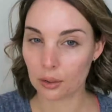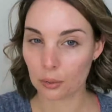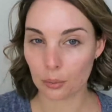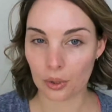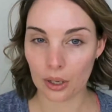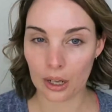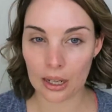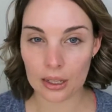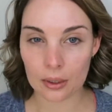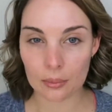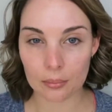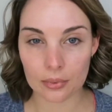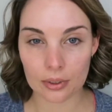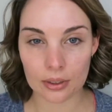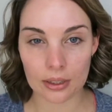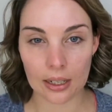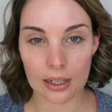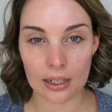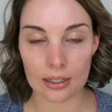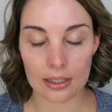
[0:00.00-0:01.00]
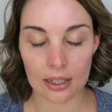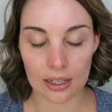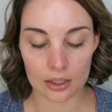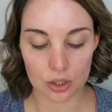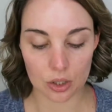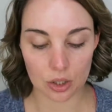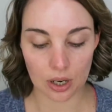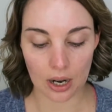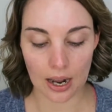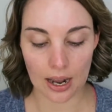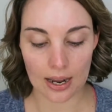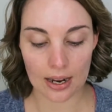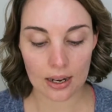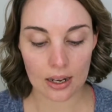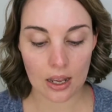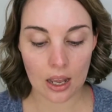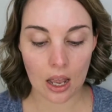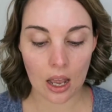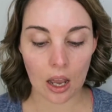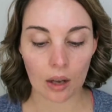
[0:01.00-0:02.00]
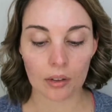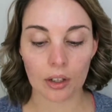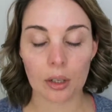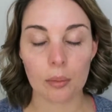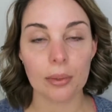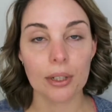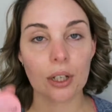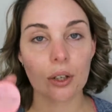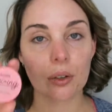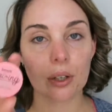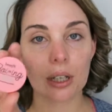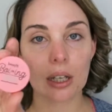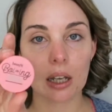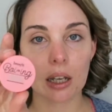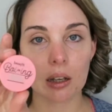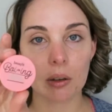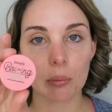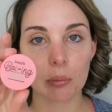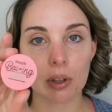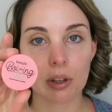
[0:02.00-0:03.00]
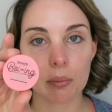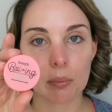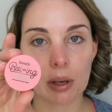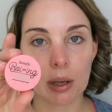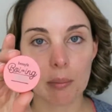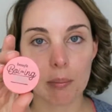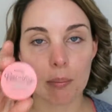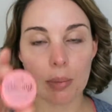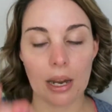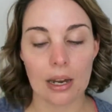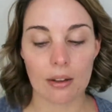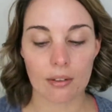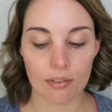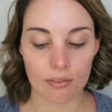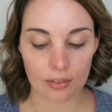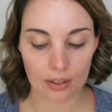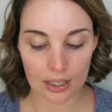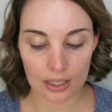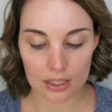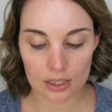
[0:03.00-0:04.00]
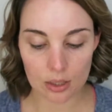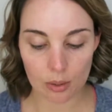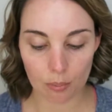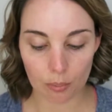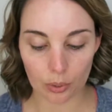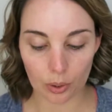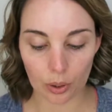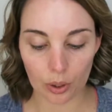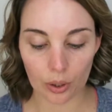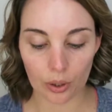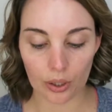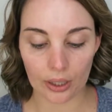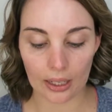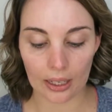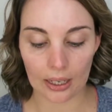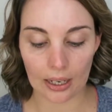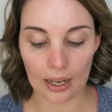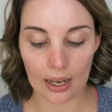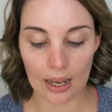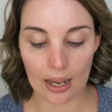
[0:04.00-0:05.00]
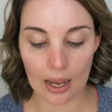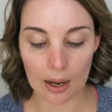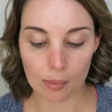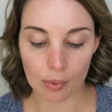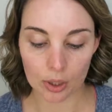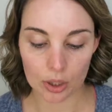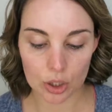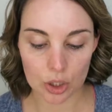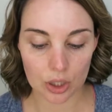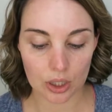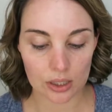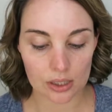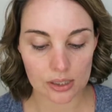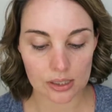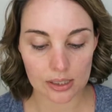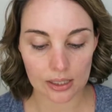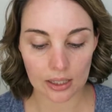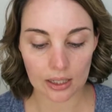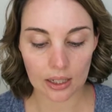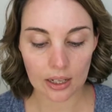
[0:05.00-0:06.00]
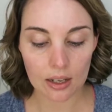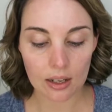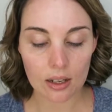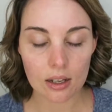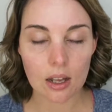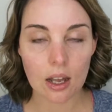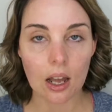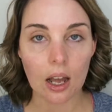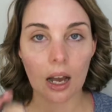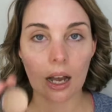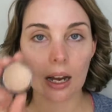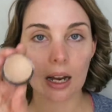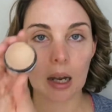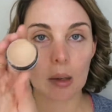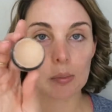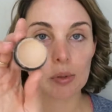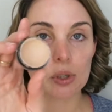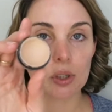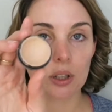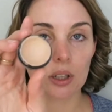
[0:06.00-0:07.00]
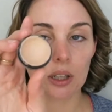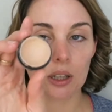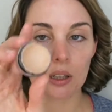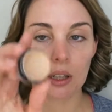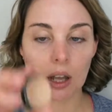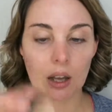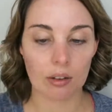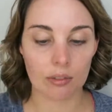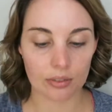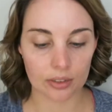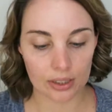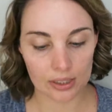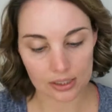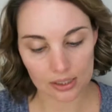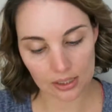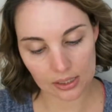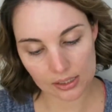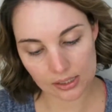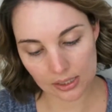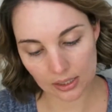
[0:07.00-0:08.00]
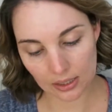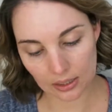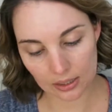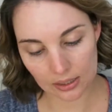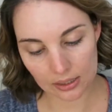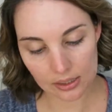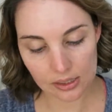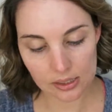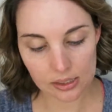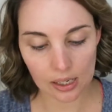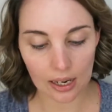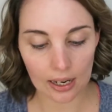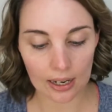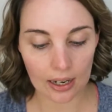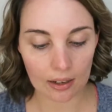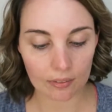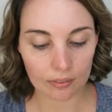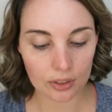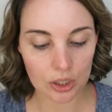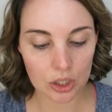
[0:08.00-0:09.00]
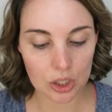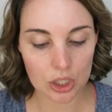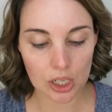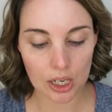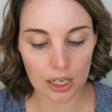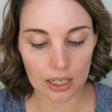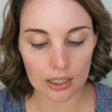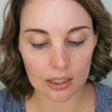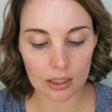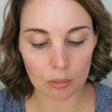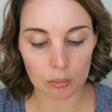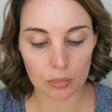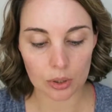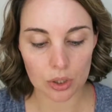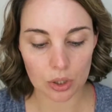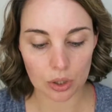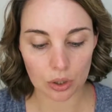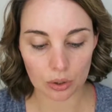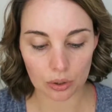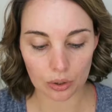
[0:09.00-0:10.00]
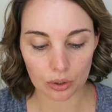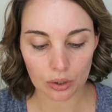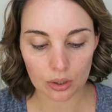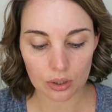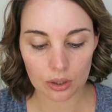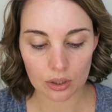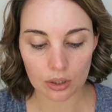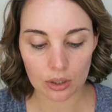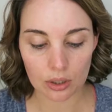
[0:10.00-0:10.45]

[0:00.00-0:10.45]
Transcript: while I'm letting that dry, I'm gonna be going in with my Benefit Blurring Airbrush Concealer. I absolutely love these concealers. I have the shade number 2,